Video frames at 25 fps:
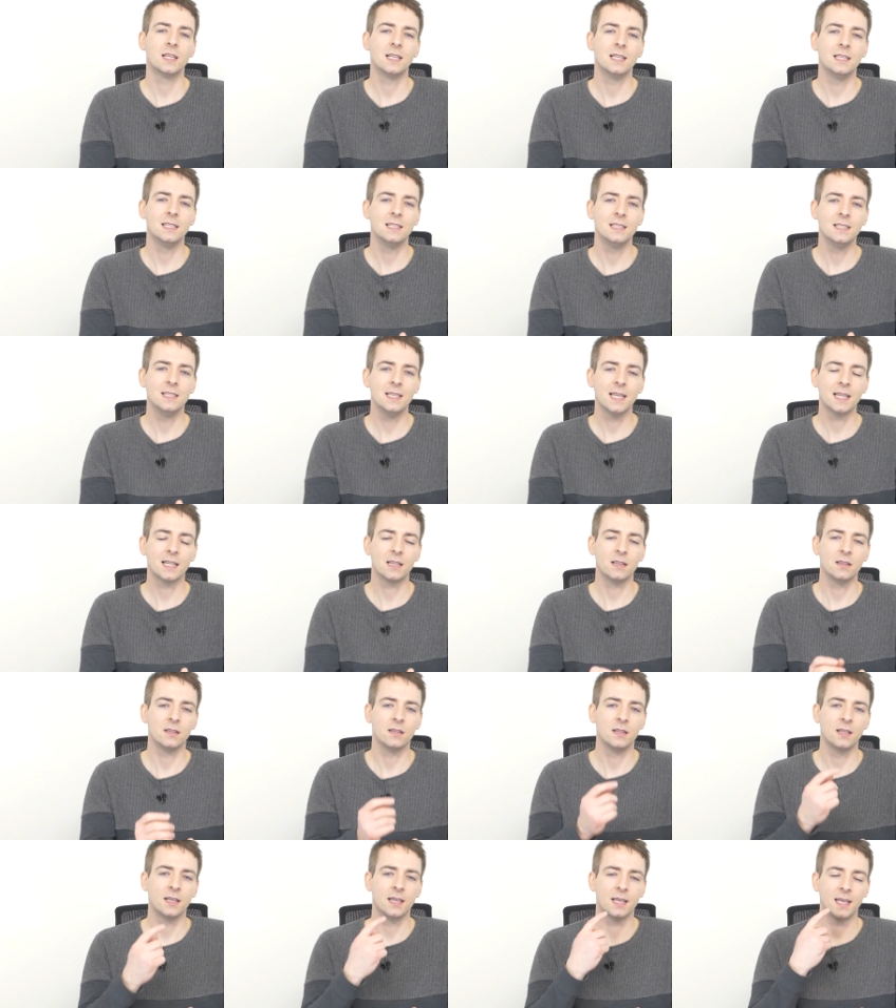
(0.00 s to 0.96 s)

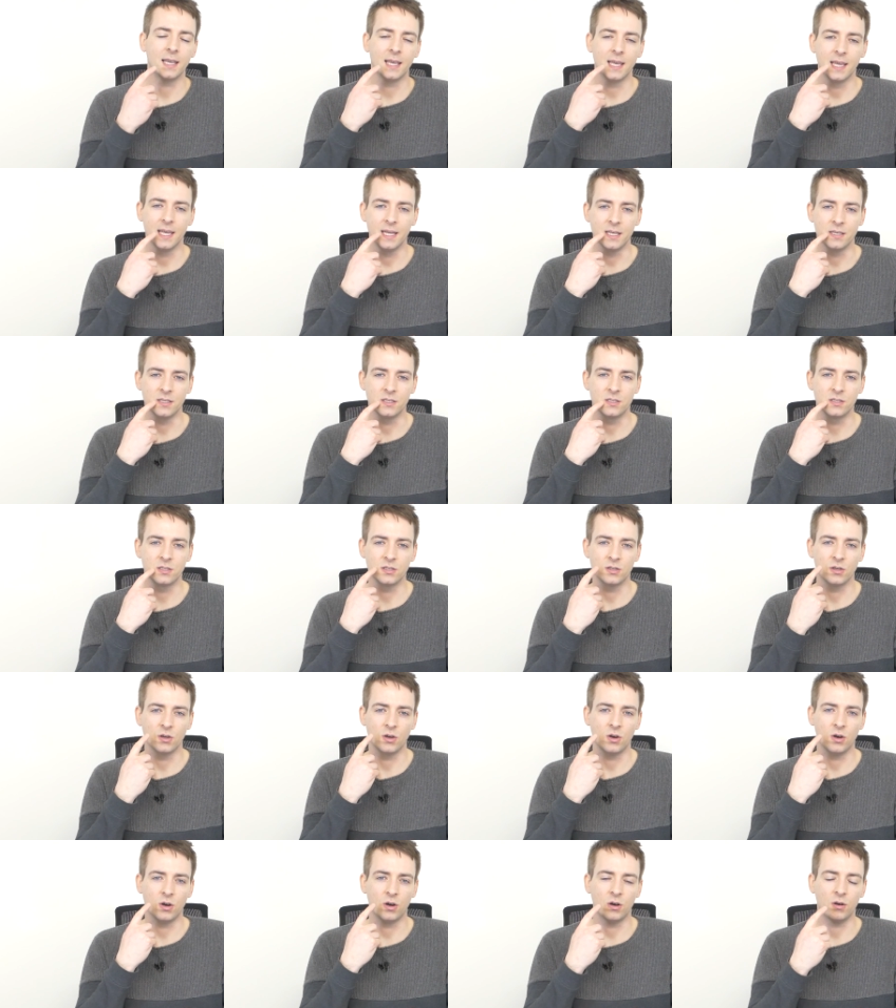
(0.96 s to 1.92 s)
little hint
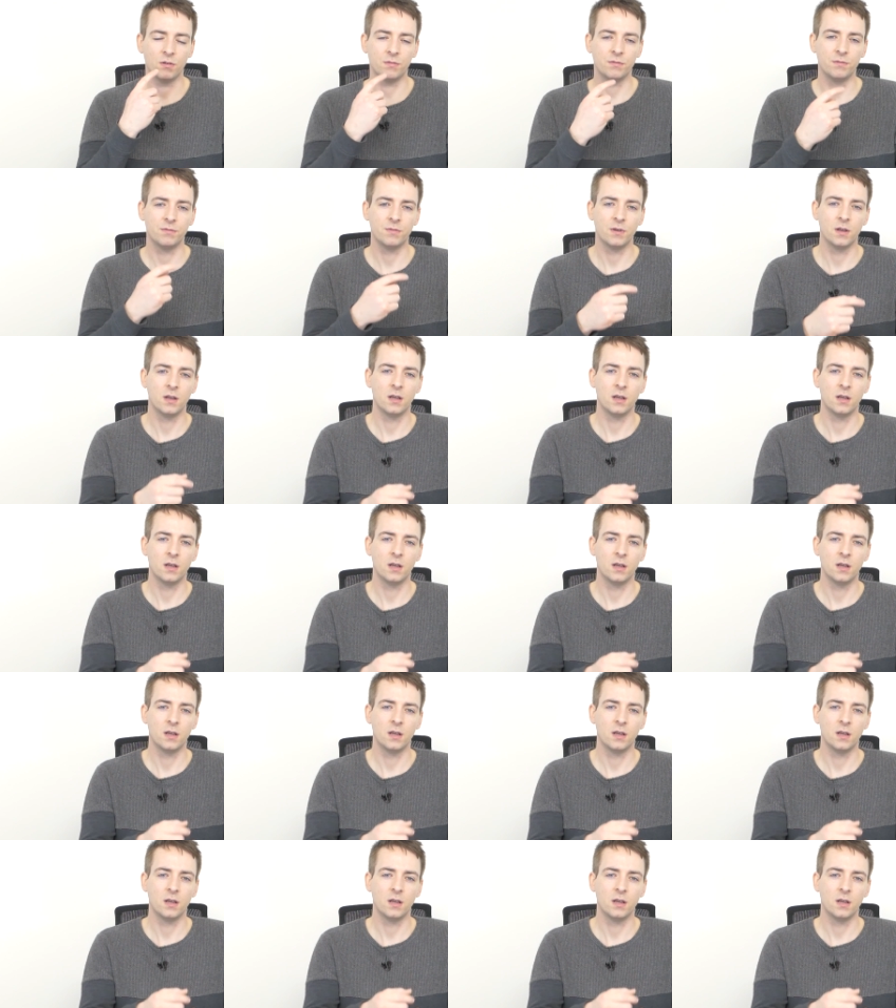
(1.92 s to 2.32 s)
of